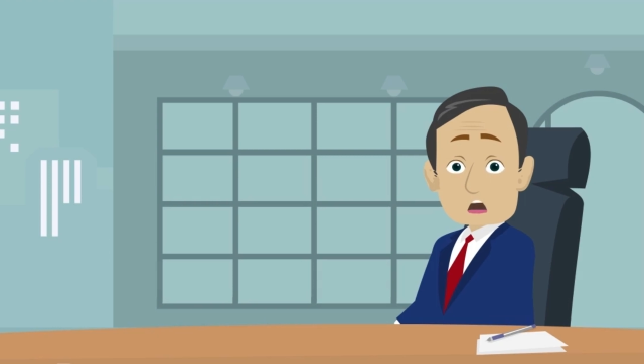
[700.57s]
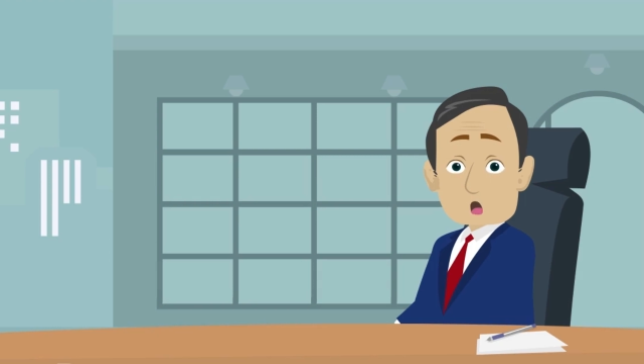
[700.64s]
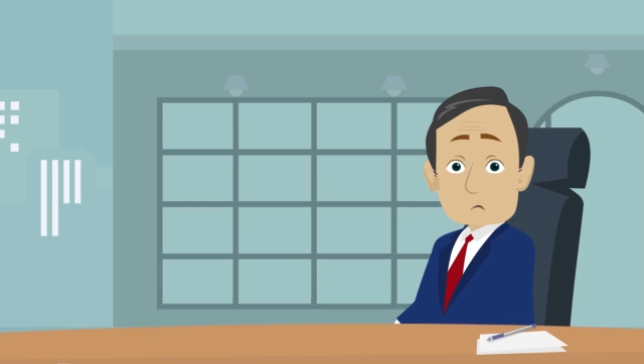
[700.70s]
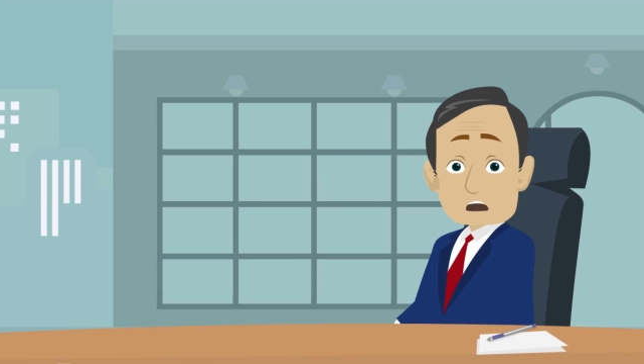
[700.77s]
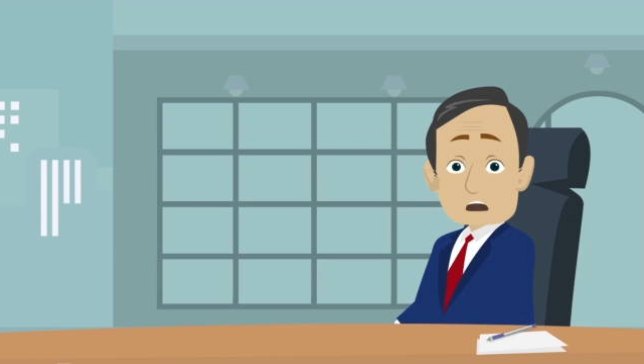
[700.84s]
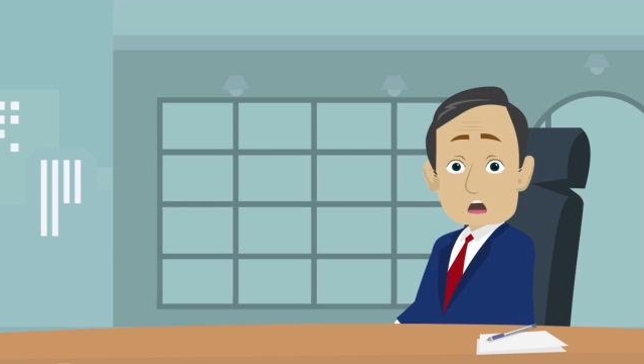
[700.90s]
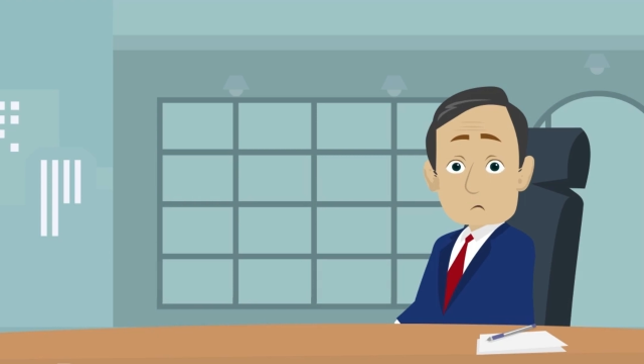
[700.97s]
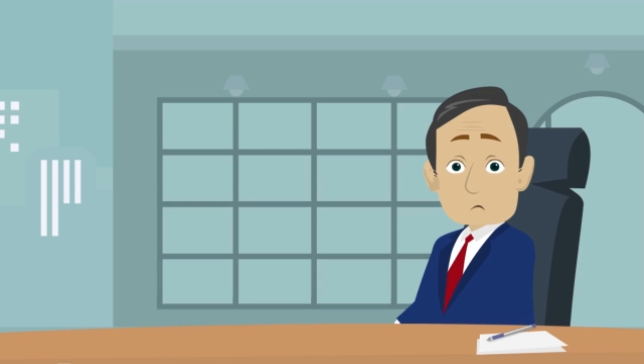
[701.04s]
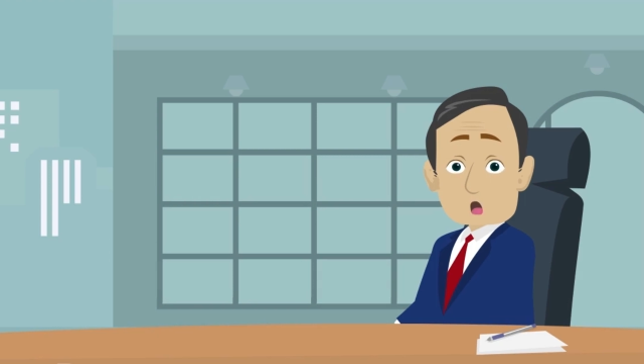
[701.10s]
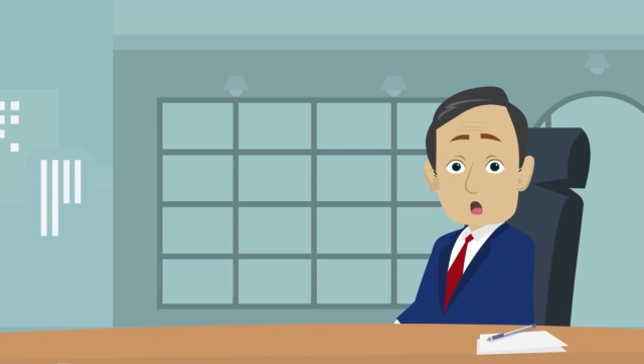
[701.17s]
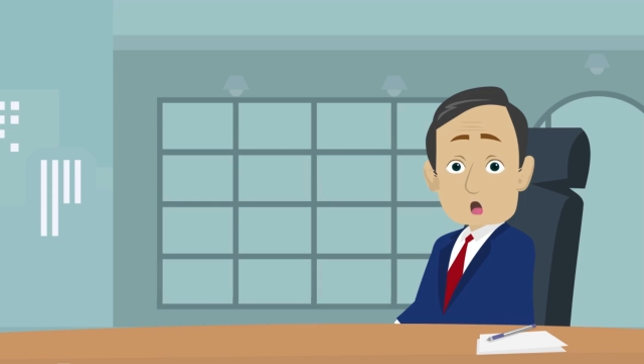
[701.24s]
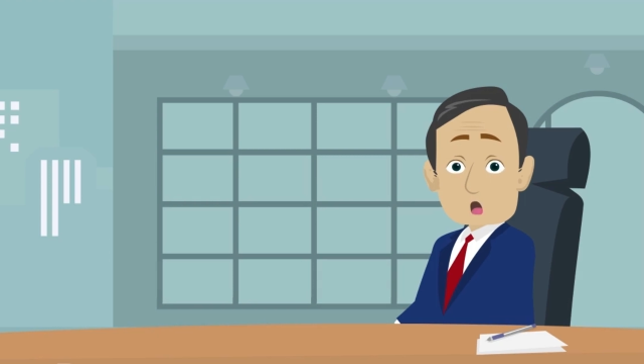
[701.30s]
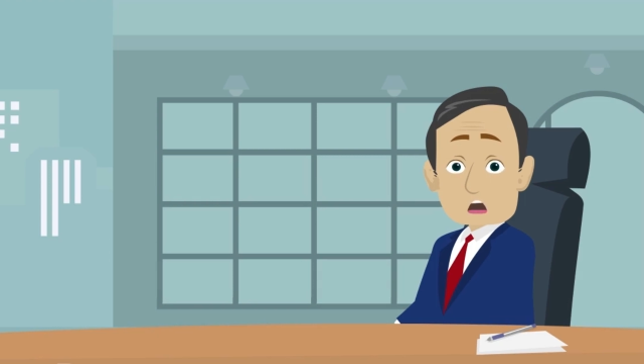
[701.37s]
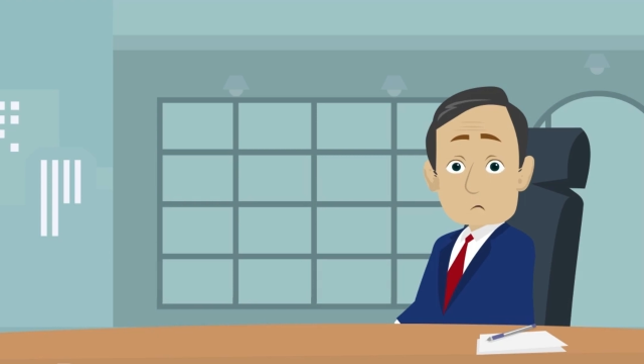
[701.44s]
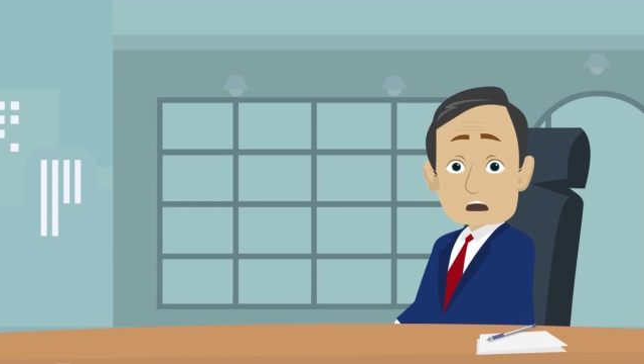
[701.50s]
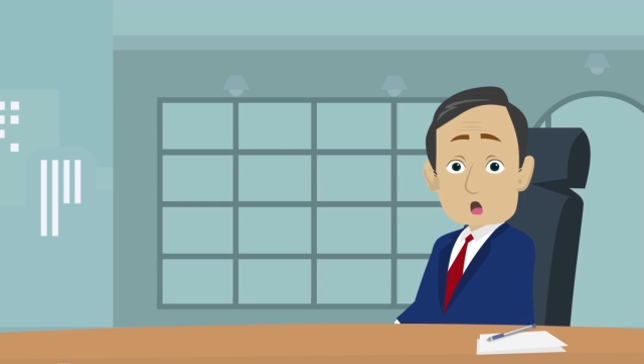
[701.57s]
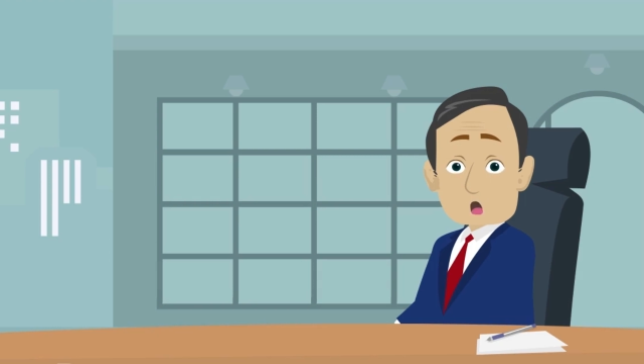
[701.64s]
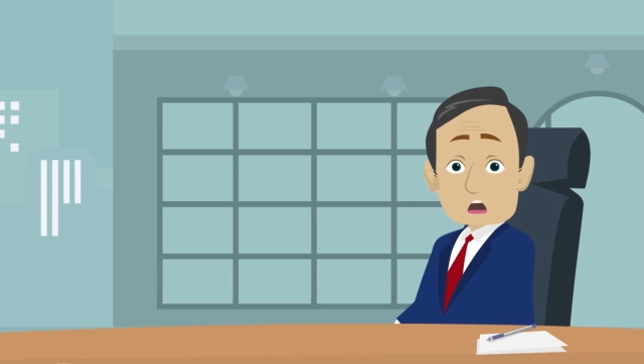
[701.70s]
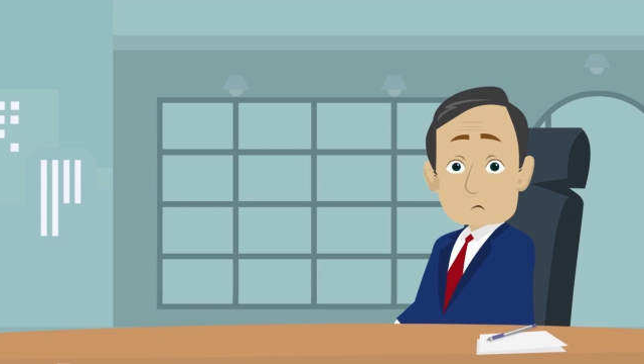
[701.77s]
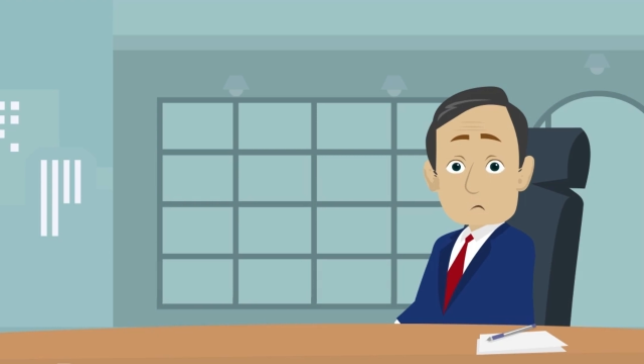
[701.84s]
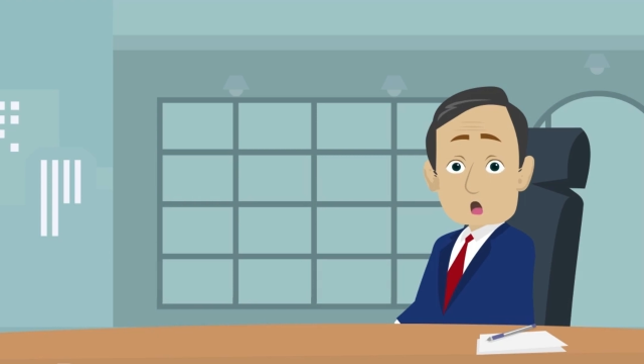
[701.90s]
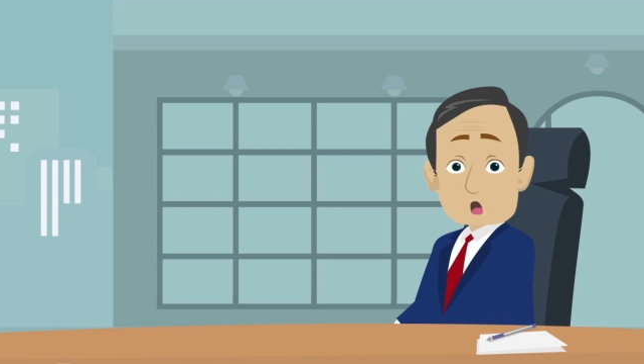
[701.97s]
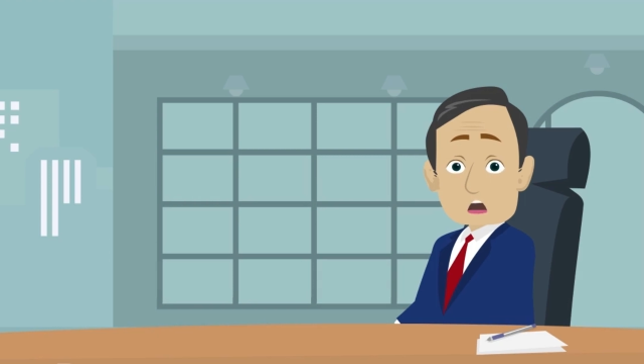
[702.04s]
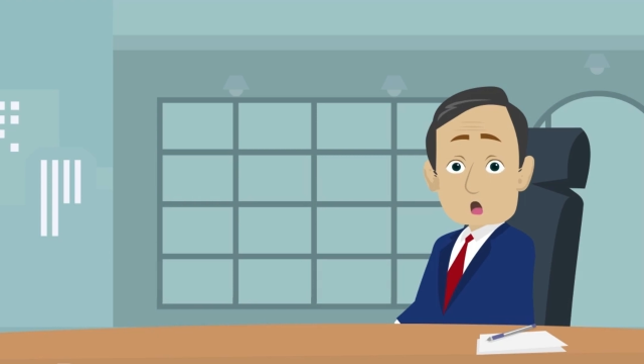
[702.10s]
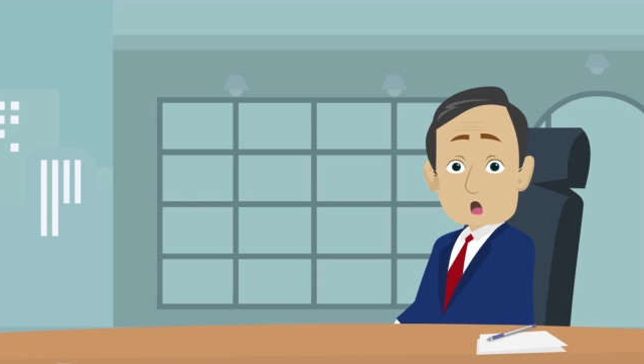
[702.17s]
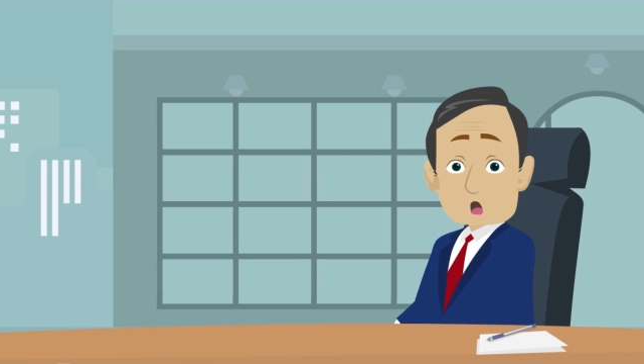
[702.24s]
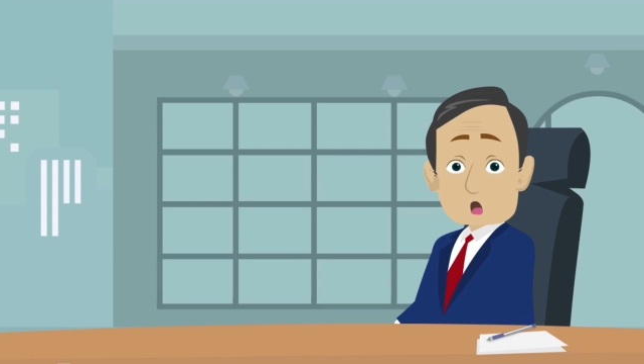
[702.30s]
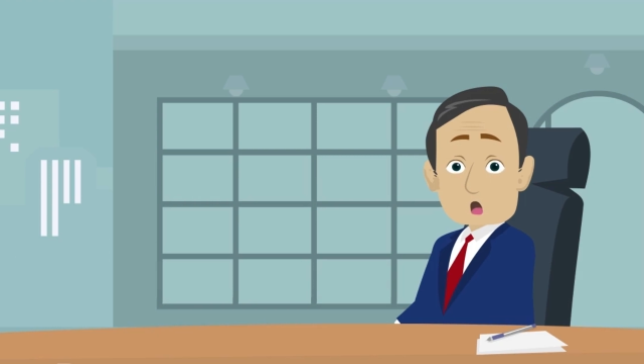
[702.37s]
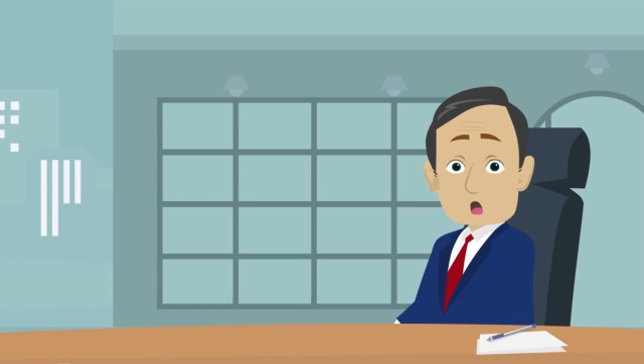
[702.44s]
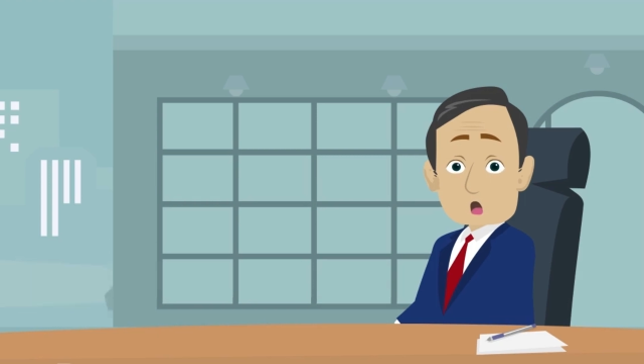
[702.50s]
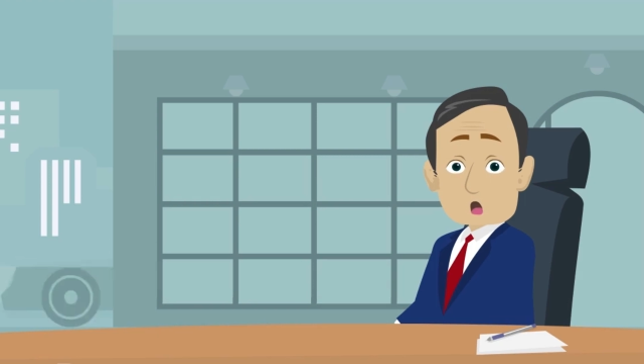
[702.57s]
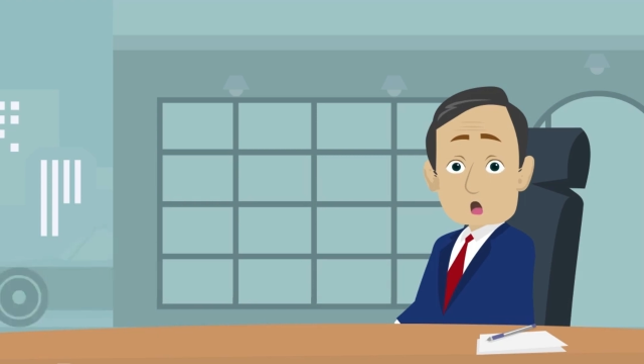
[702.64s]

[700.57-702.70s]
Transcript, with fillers: 200 billion? What is the